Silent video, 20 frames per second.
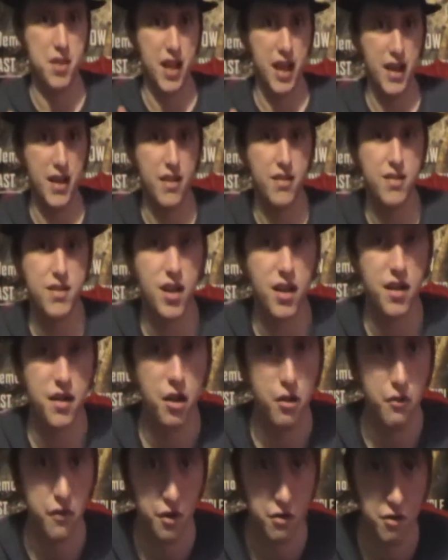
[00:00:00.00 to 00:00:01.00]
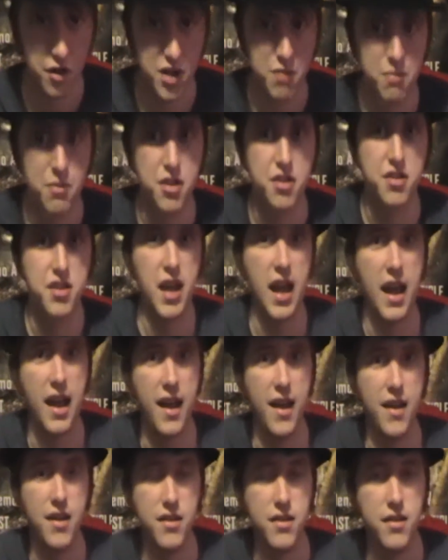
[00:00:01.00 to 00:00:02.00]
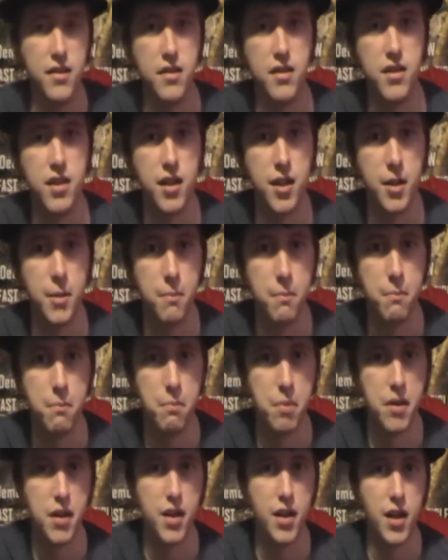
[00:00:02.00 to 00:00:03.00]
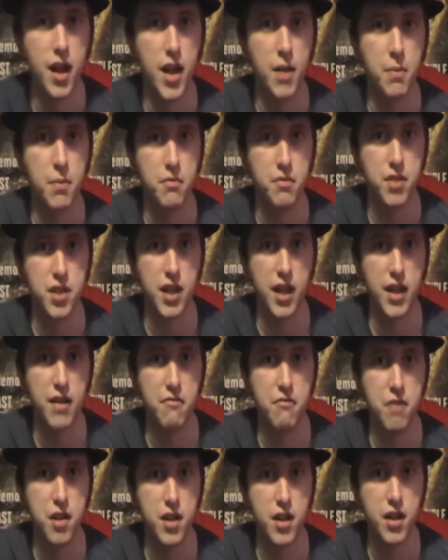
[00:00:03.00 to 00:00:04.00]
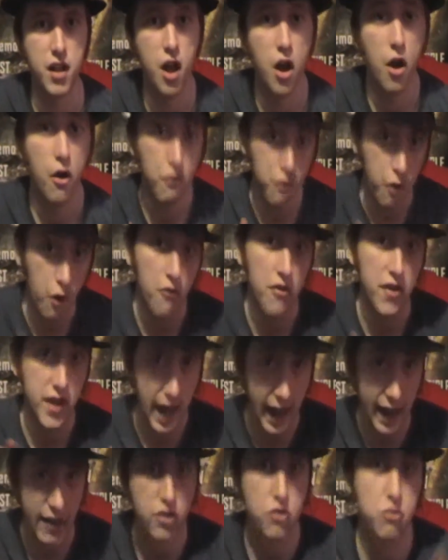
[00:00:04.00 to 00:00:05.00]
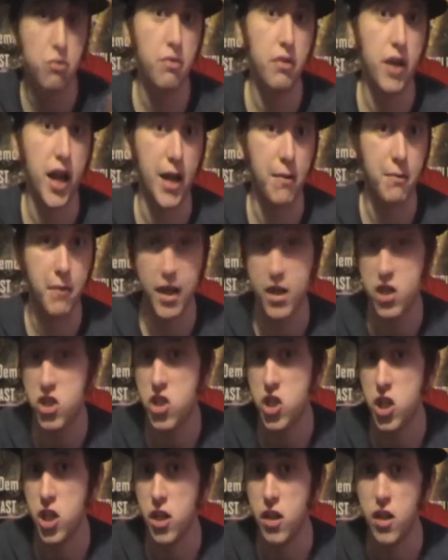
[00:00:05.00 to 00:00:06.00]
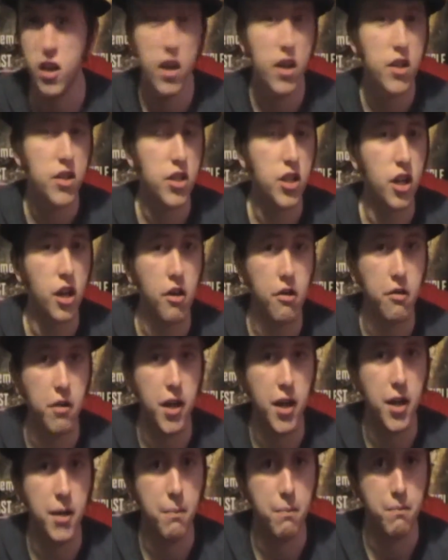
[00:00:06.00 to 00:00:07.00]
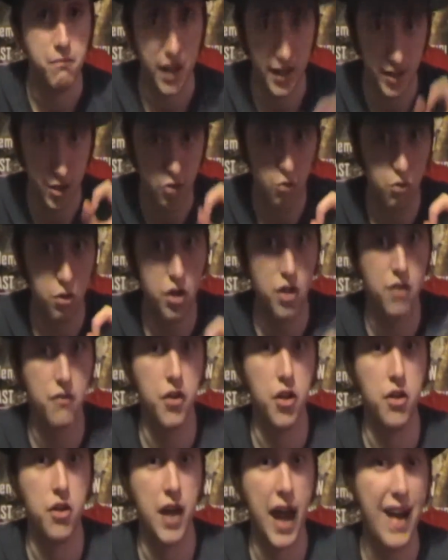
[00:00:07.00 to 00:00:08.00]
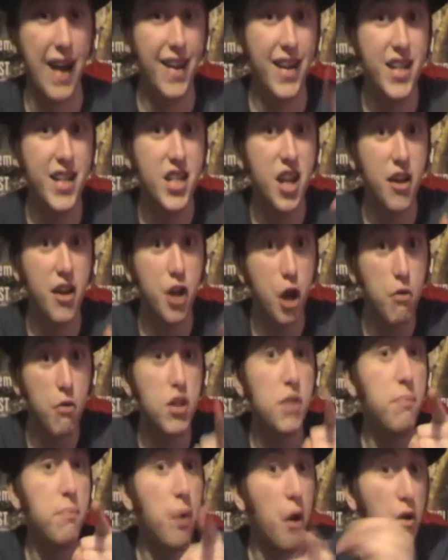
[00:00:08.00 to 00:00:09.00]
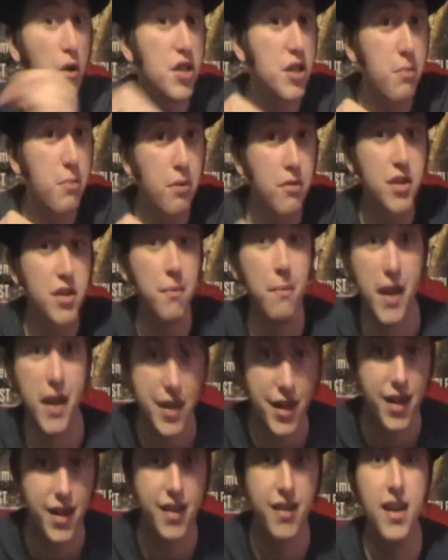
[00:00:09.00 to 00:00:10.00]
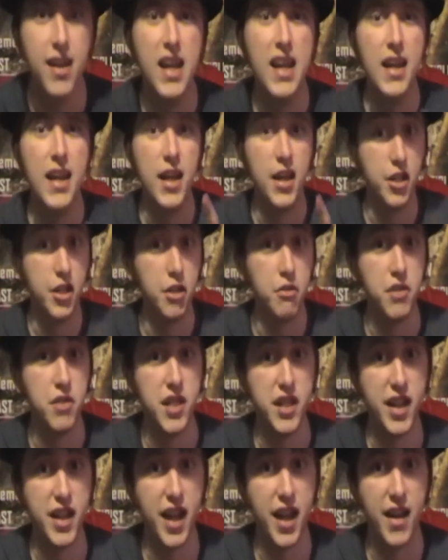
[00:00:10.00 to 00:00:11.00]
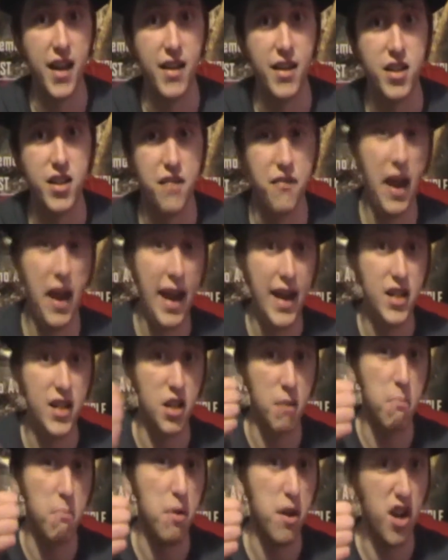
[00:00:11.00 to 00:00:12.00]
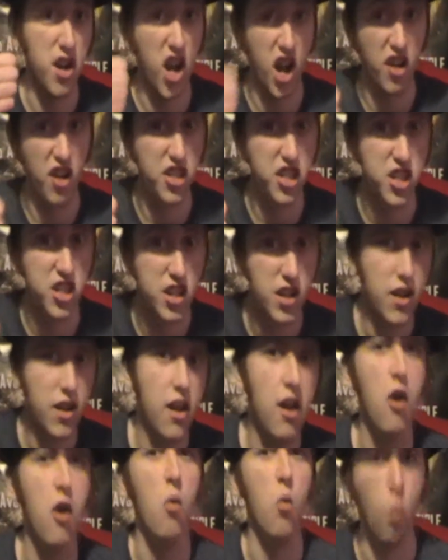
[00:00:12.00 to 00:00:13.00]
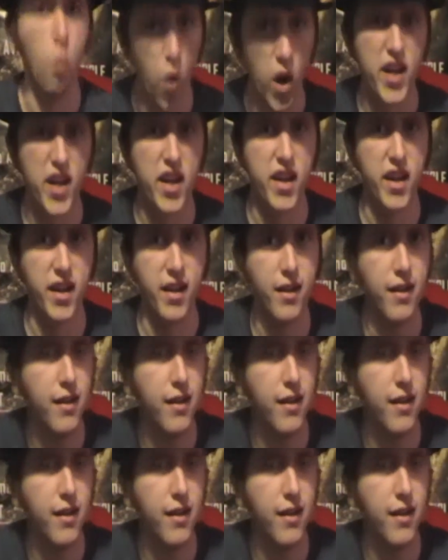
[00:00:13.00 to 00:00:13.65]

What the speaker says: get it done over Christmas and be able to get it ready for the actual game next year. So that's all good in the hood. At least I know it's possible to make it in UDK, so that is a plus. Winning.